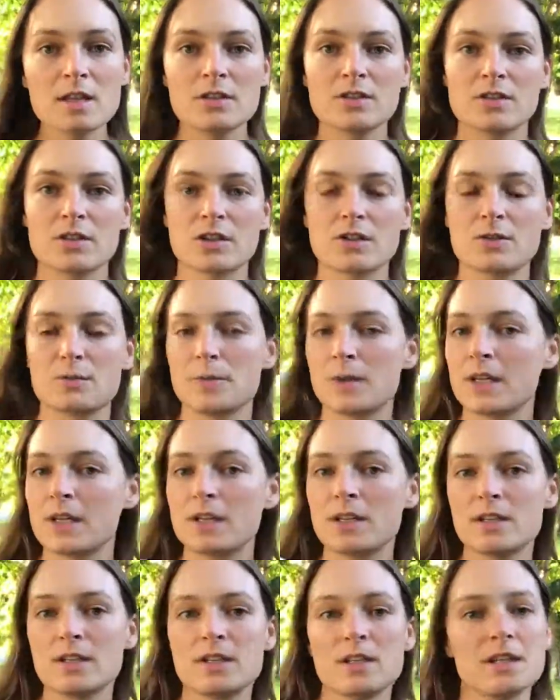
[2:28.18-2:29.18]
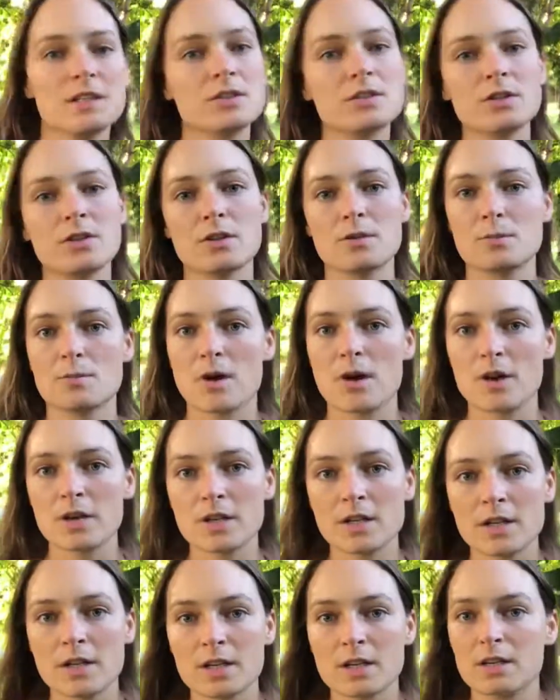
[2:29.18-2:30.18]
Just build it into your
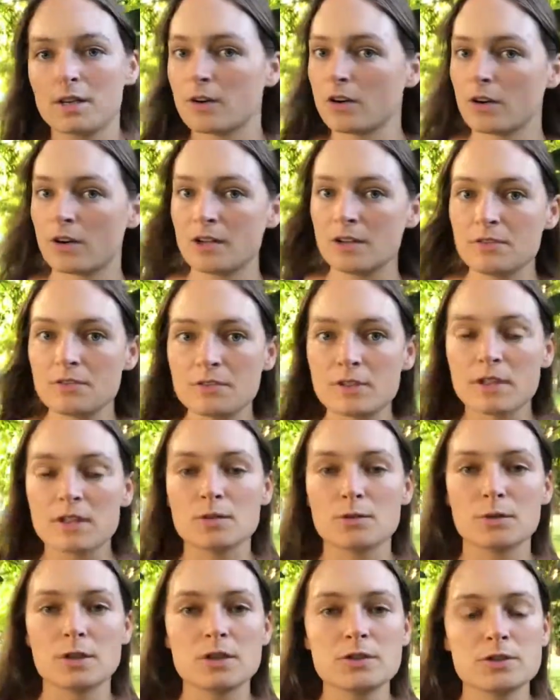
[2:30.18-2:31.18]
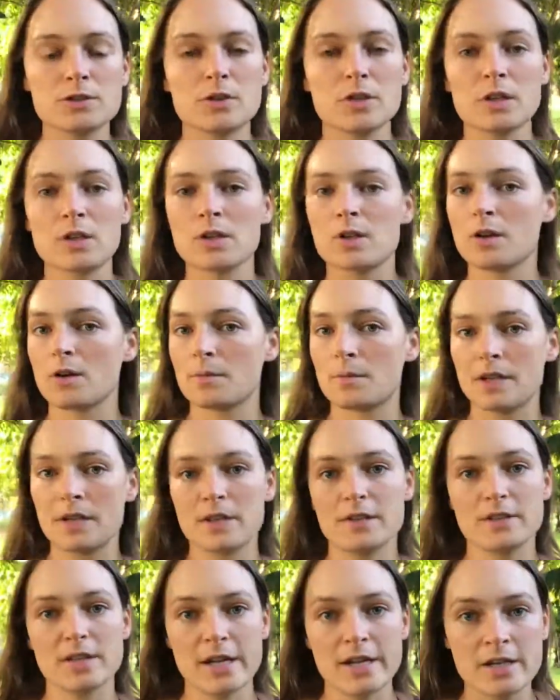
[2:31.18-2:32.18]
morning or evening ritual or
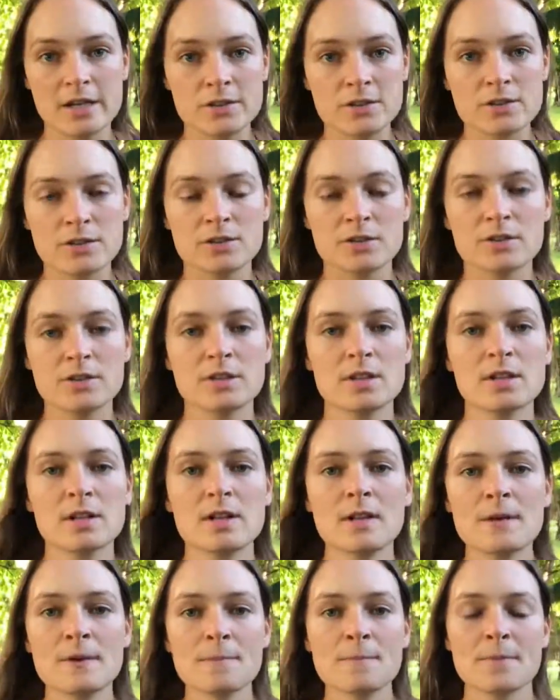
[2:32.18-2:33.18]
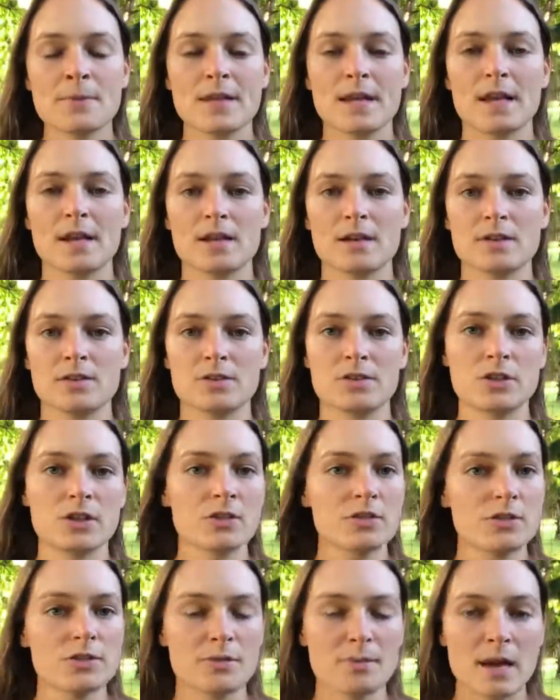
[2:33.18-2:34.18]
meditation and
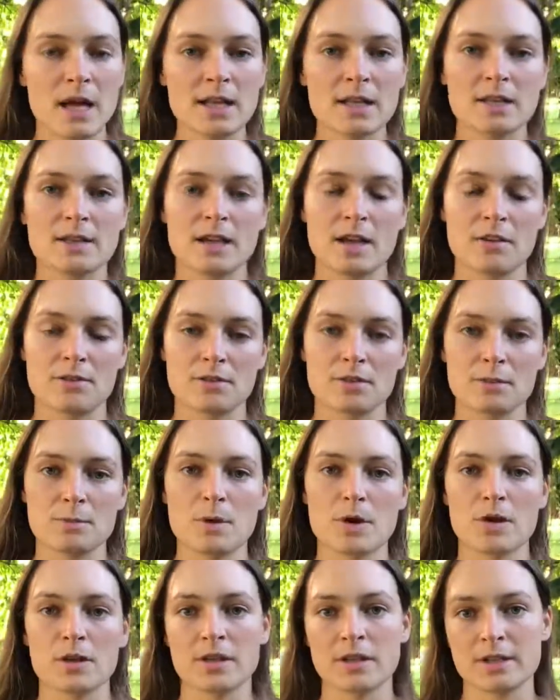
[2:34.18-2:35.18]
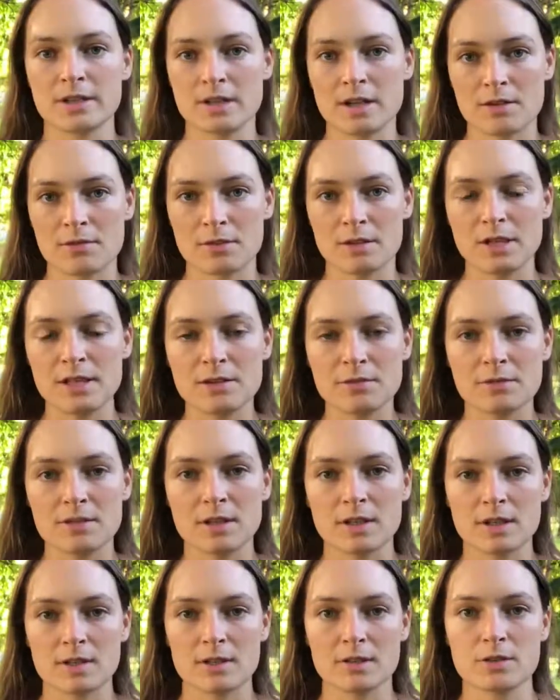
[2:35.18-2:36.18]
just smell it every morning and every
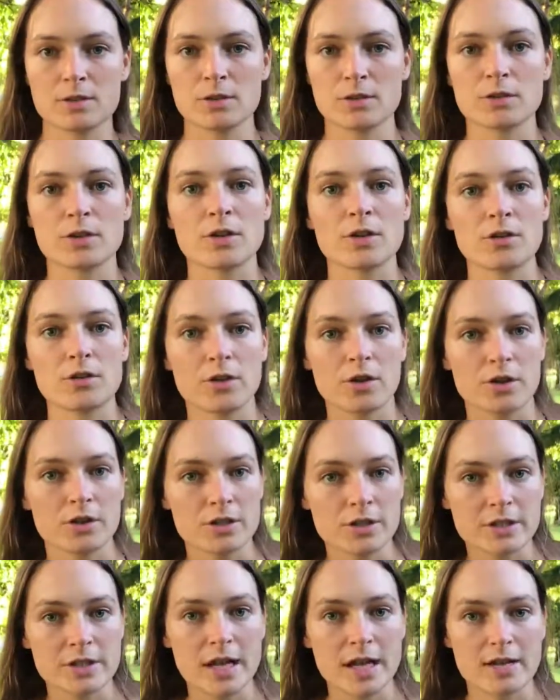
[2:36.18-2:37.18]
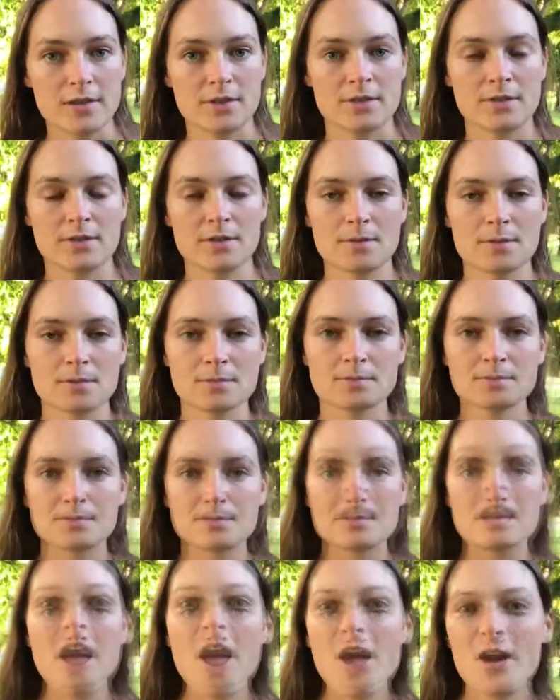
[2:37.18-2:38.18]
evening during 30 days.
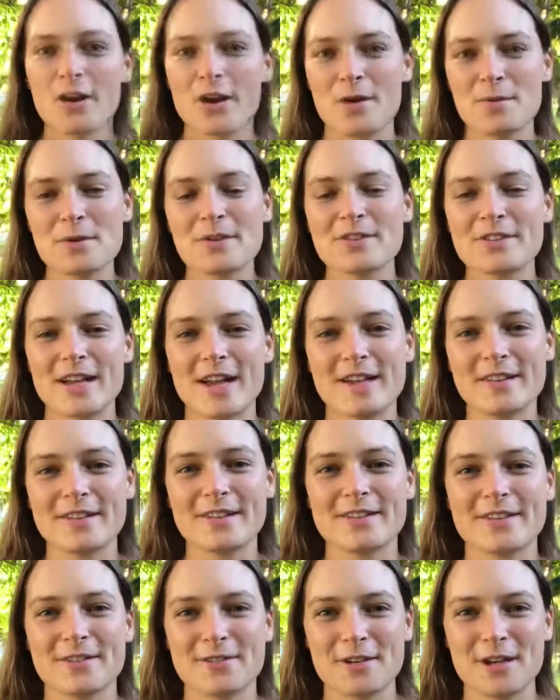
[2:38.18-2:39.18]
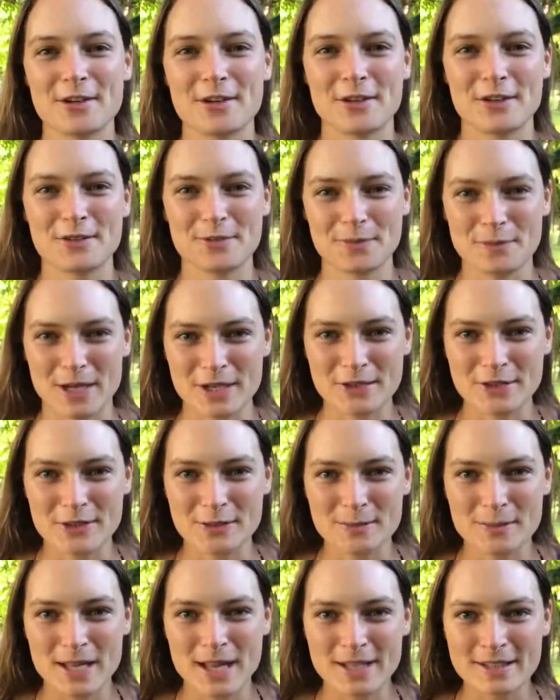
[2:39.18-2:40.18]
Common sense is a very special
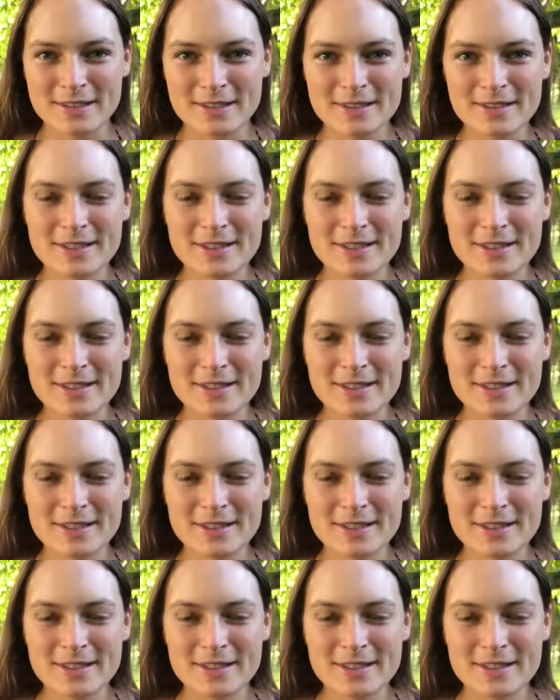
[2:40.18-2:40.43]
blend.